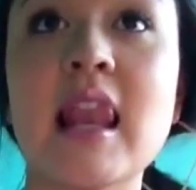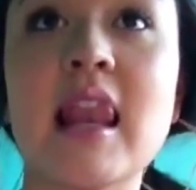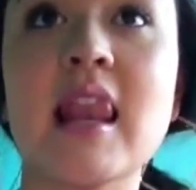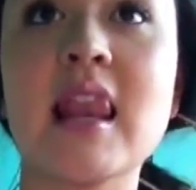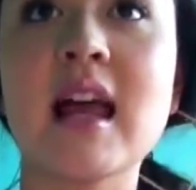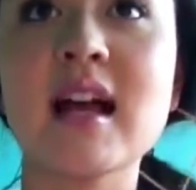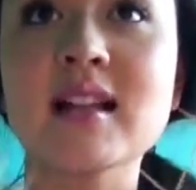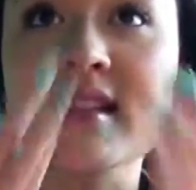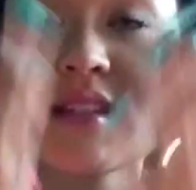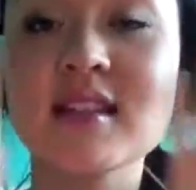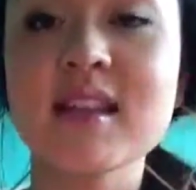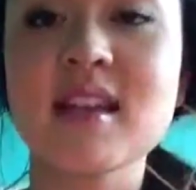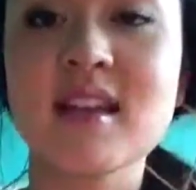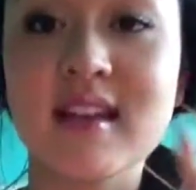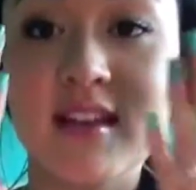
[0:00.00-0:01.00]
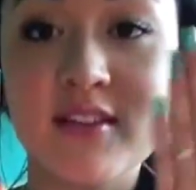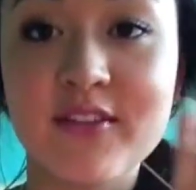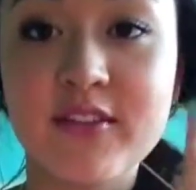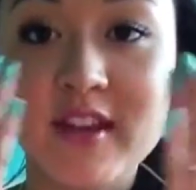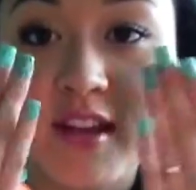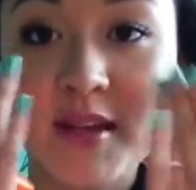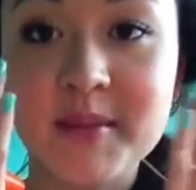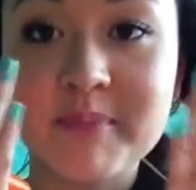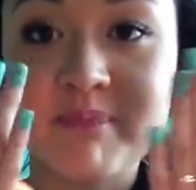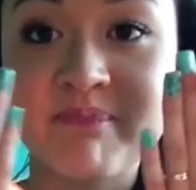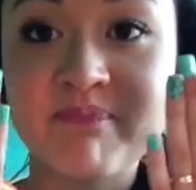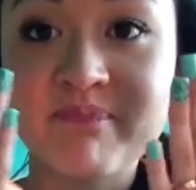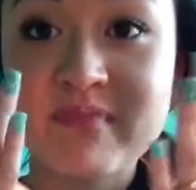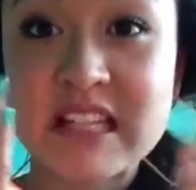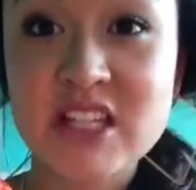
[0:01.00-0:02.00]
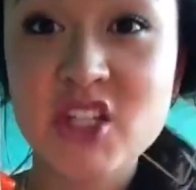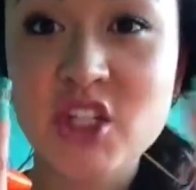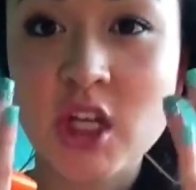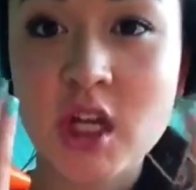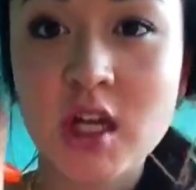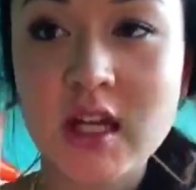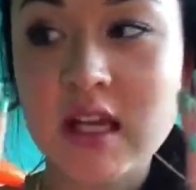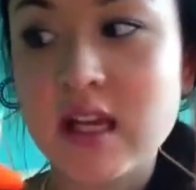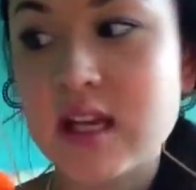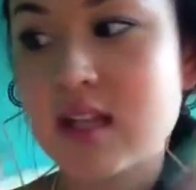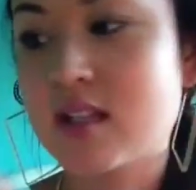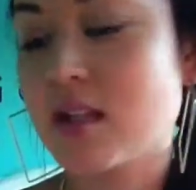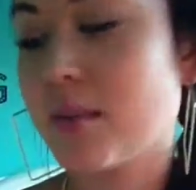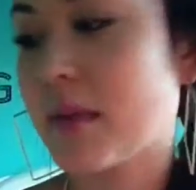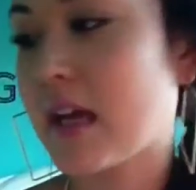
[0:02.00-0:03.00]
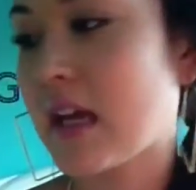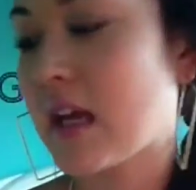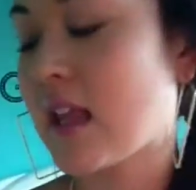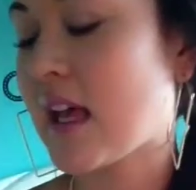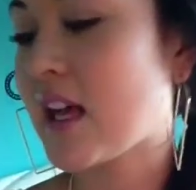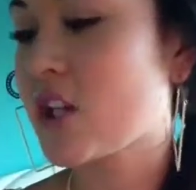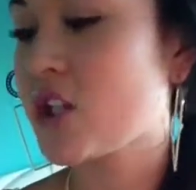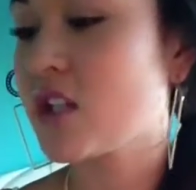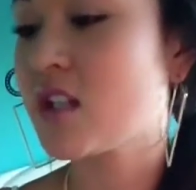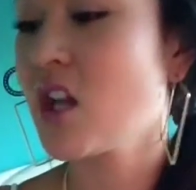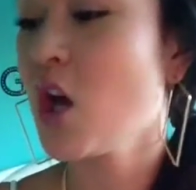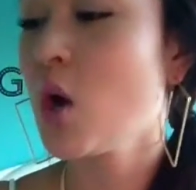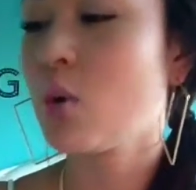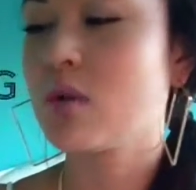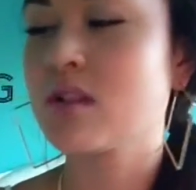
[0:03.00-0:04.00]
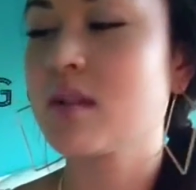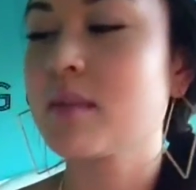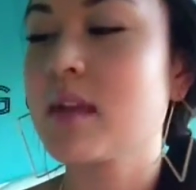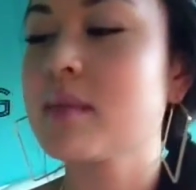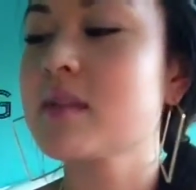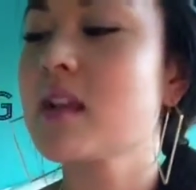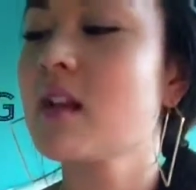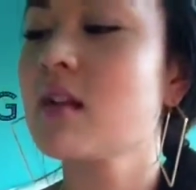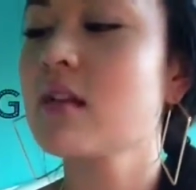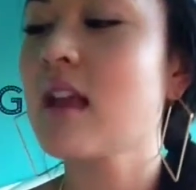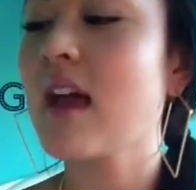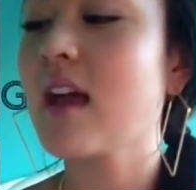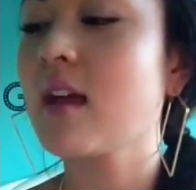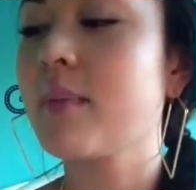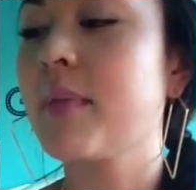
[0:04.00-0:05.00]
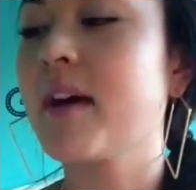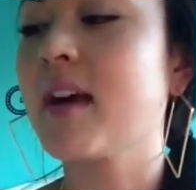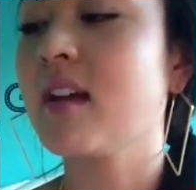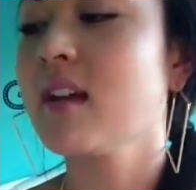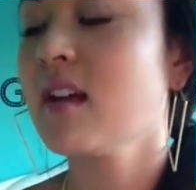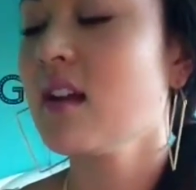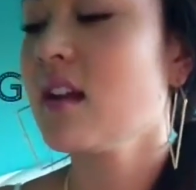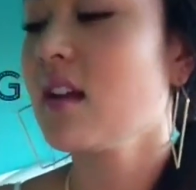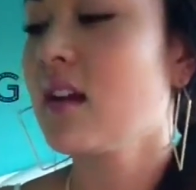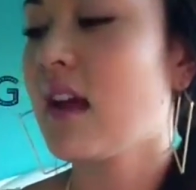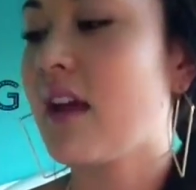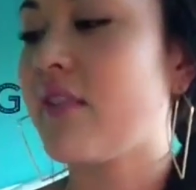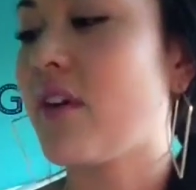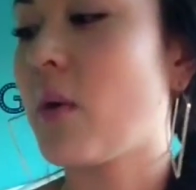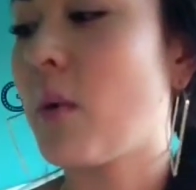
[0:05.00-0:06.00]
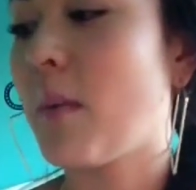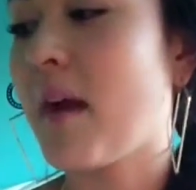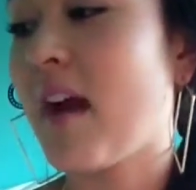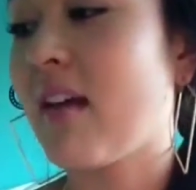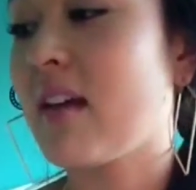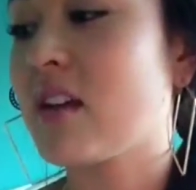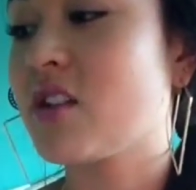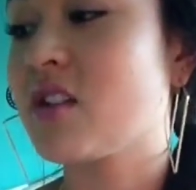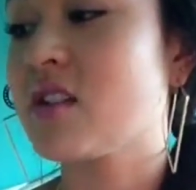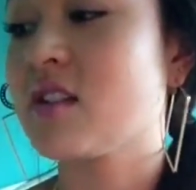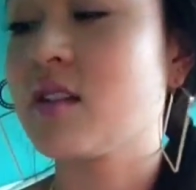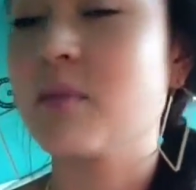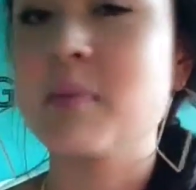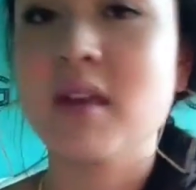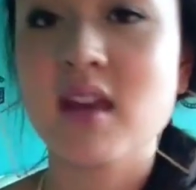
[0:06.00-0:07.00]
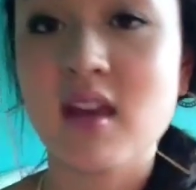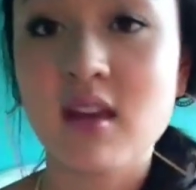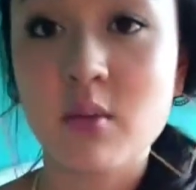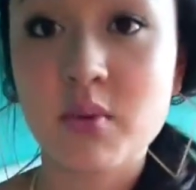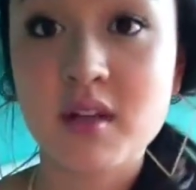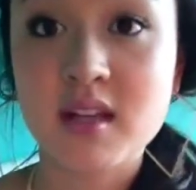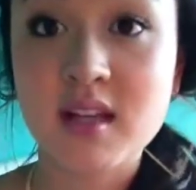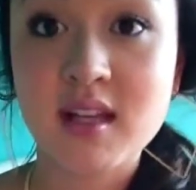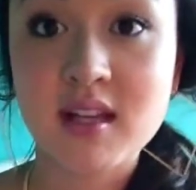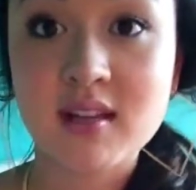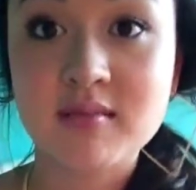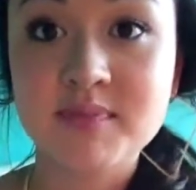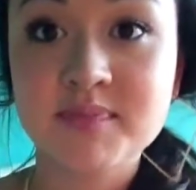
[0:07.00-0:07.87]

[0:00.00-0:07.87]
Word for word: lots of um, chunkiness on my eyelashes, which sometimes I don't like, but if I want my eyelashes to be really